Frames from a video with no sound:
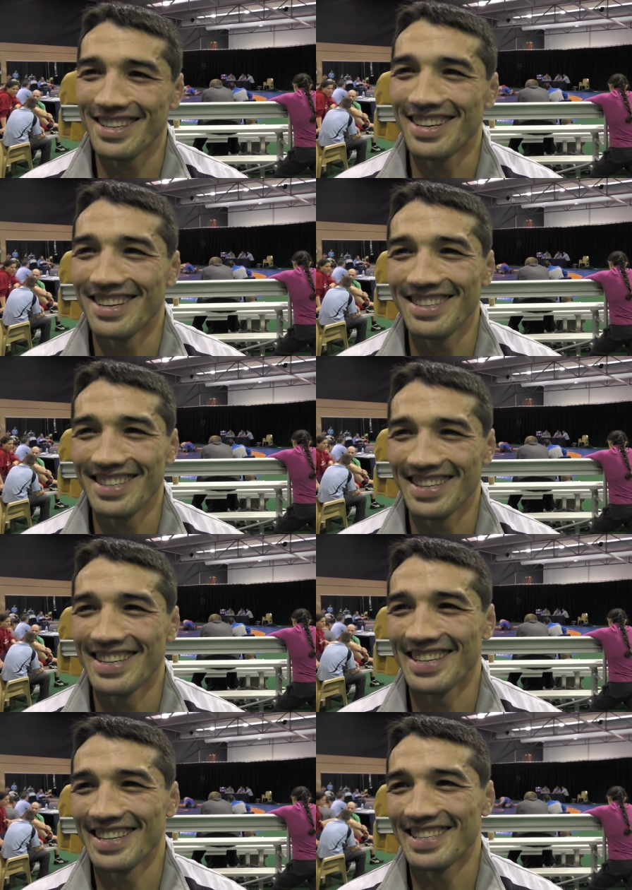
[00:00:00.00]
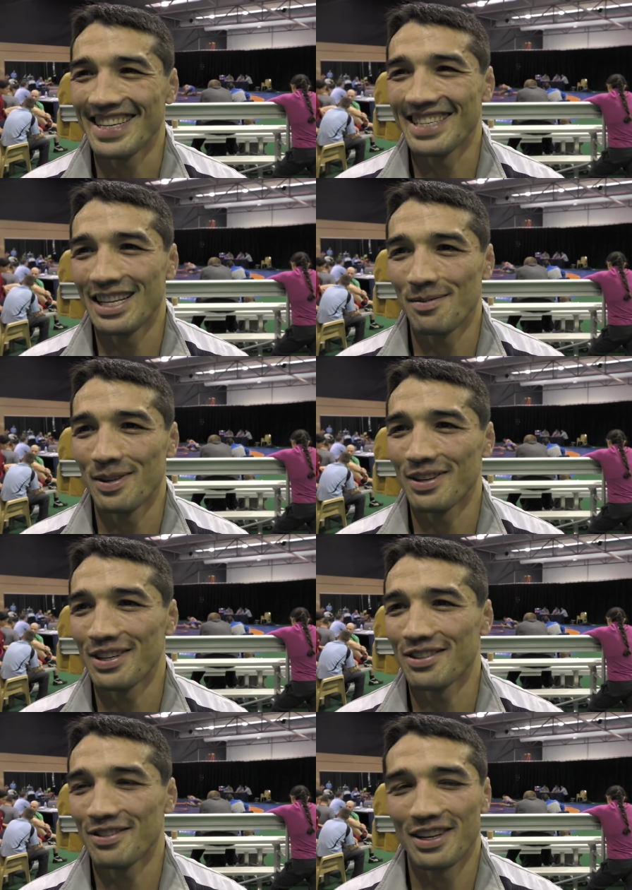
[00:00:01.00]
You know, it takes a little bit
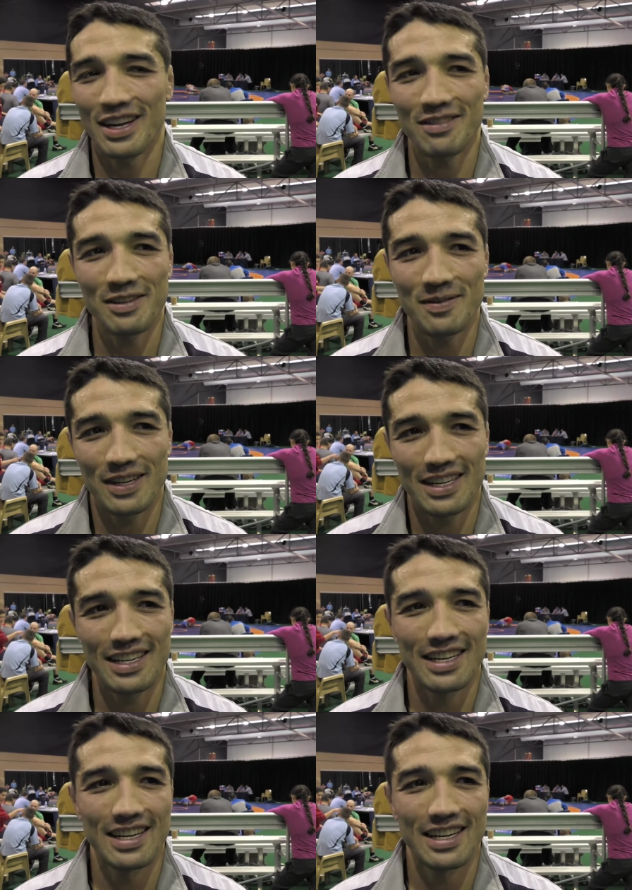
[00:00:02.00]
longer to recover, but